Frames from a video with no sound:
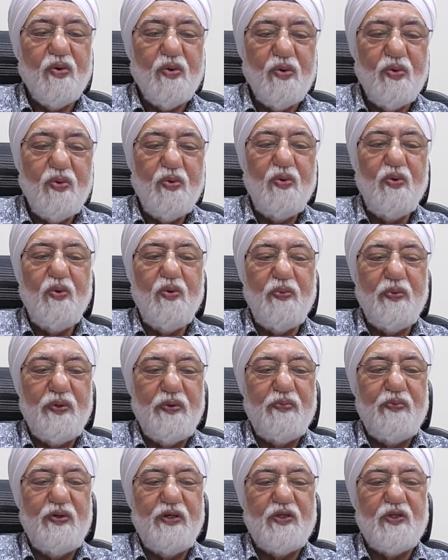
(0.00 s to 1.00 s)
who we
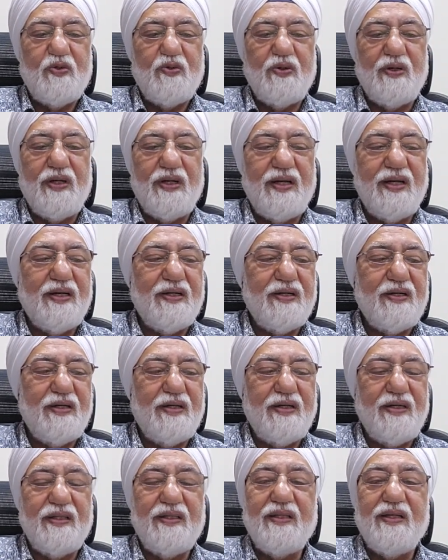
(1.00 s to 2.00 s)
wish to elect
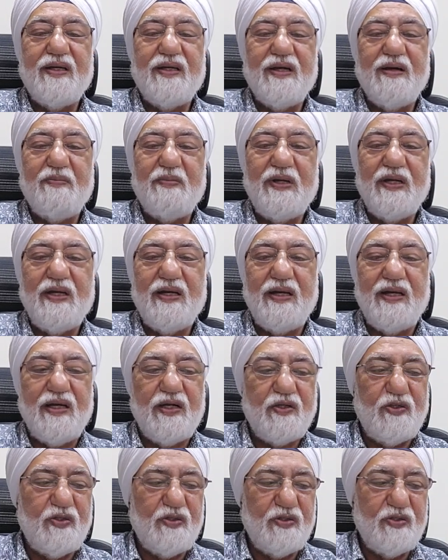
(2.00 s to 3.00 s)
in the coming
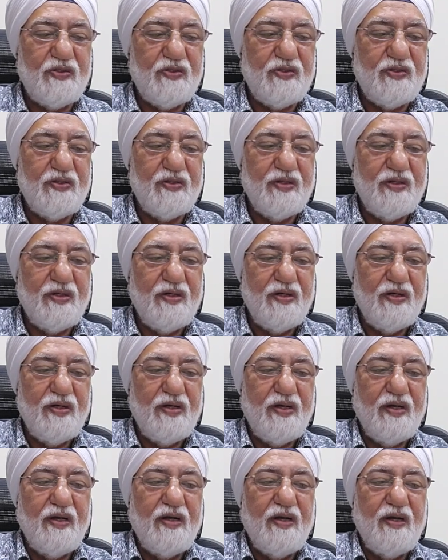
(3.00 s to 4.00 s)
elections.
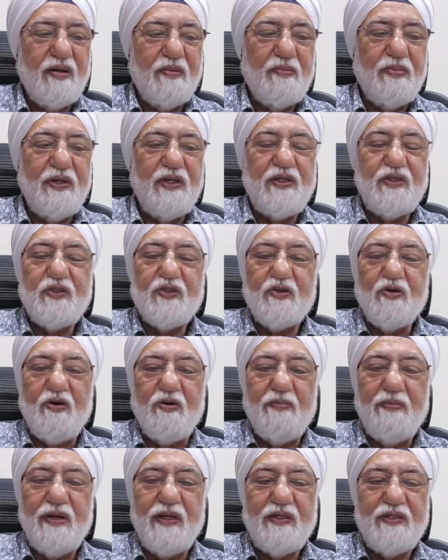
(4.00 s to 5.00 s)
Please
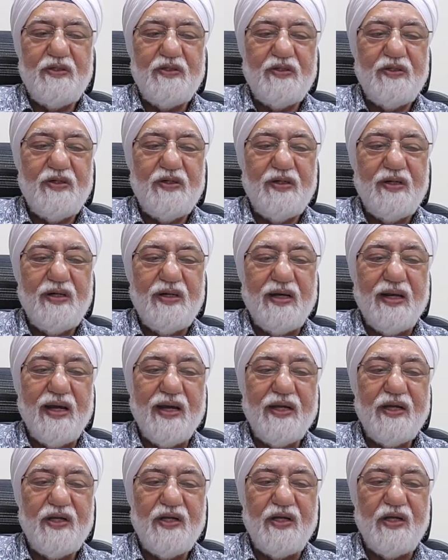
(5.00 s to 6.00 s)
comment,
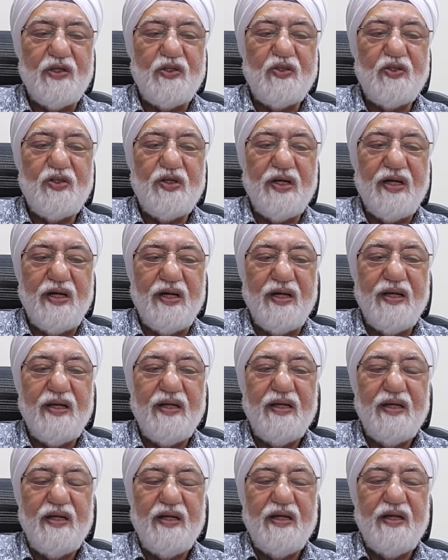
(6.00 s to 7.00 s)
like, and share
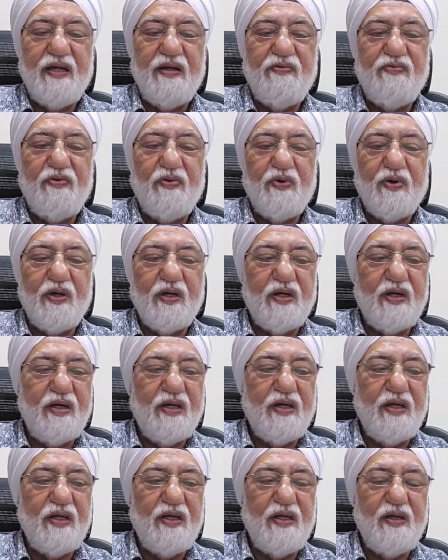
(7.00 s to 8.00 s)
if you
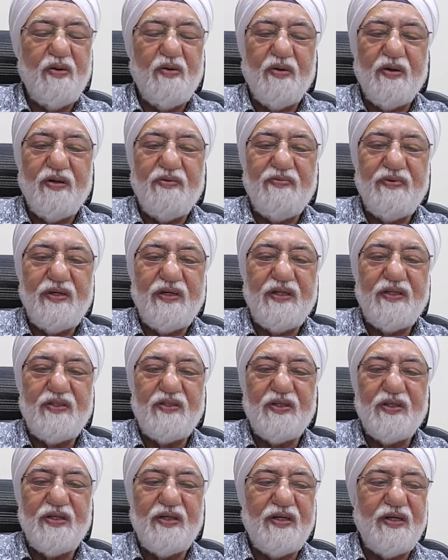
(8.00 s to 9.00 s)
agree or even
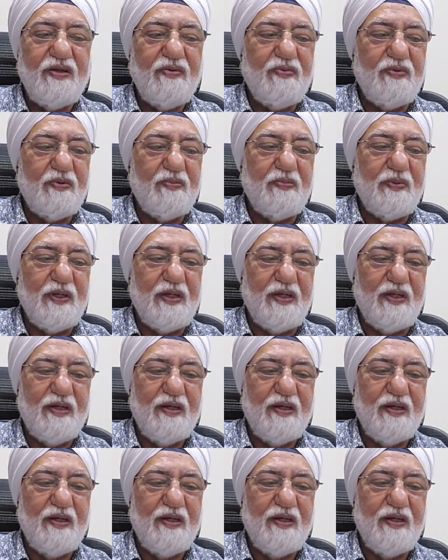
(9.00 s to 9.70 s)
disagree with me.